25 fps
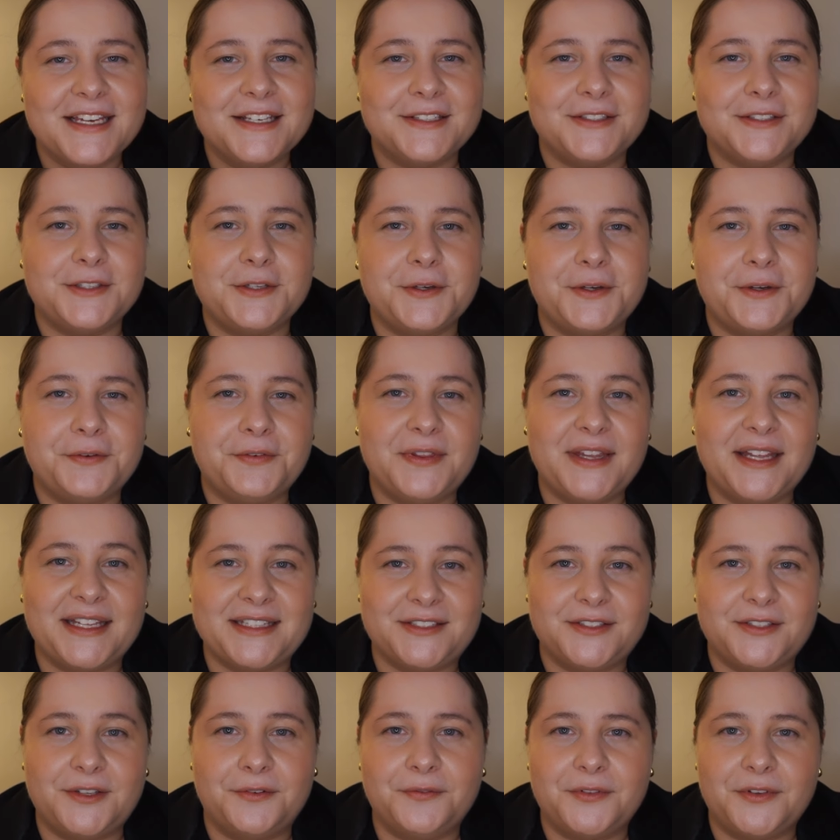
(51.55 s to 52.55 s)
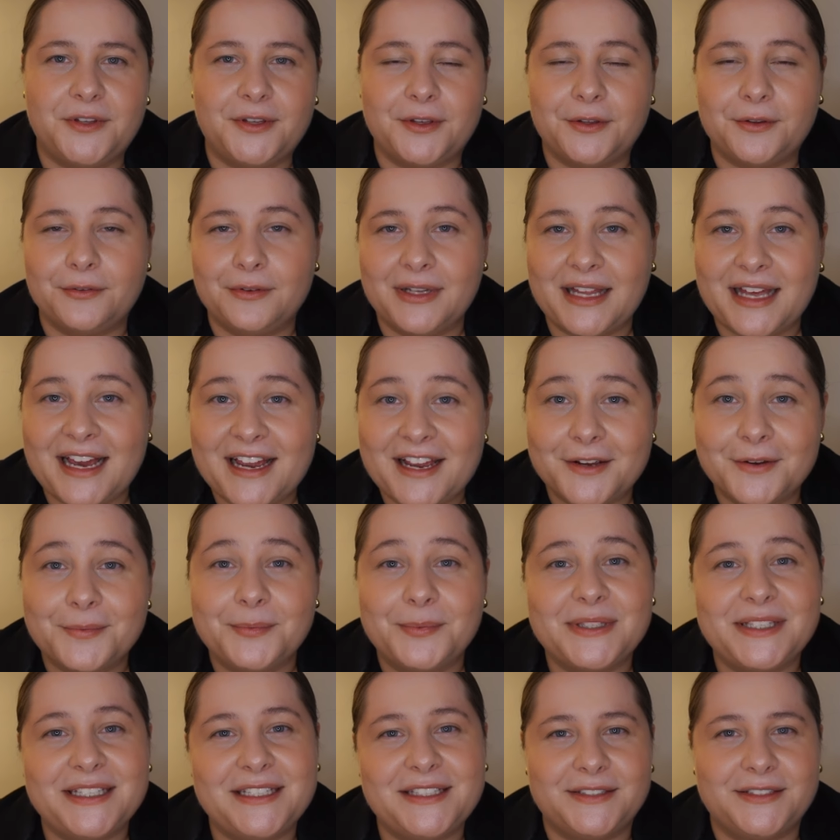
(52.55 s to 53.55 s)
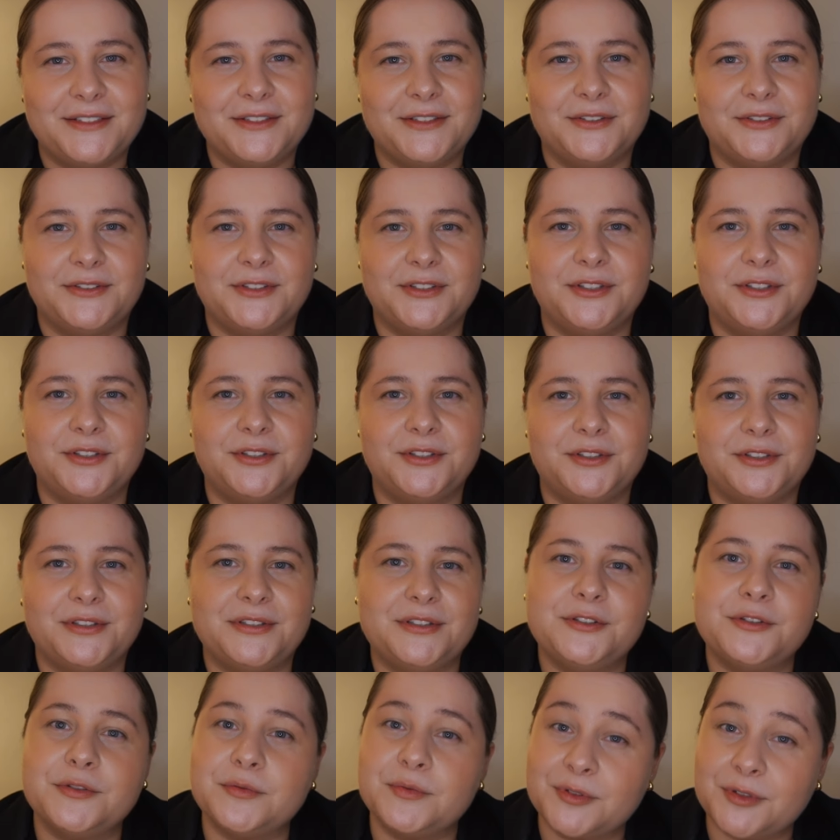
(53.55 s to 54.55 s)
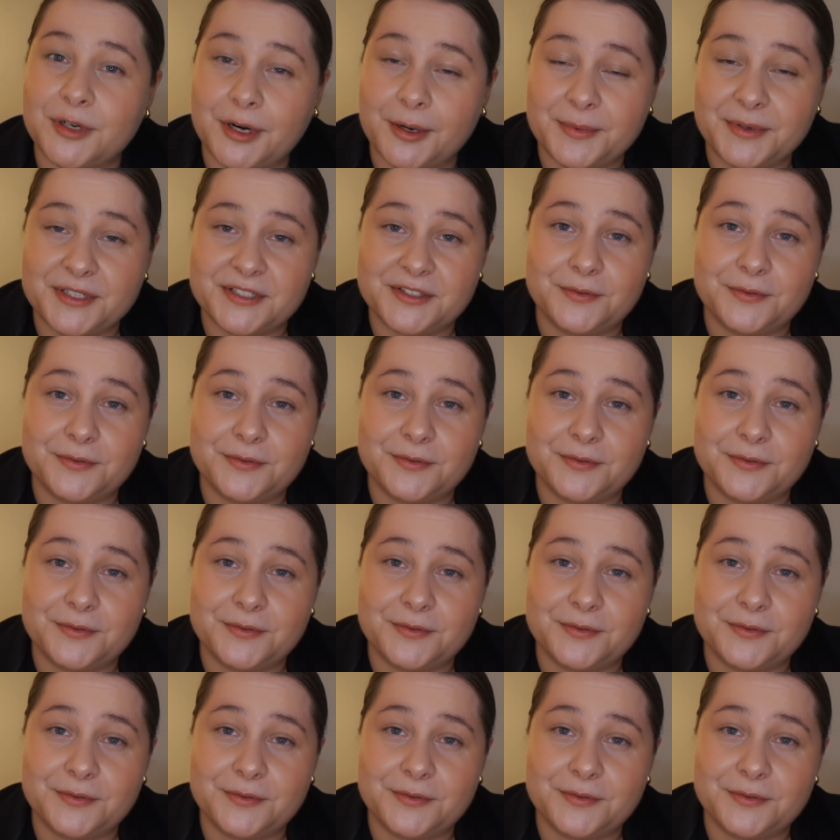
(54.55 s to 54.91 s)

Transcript: So if that's something you like, please consider subscribing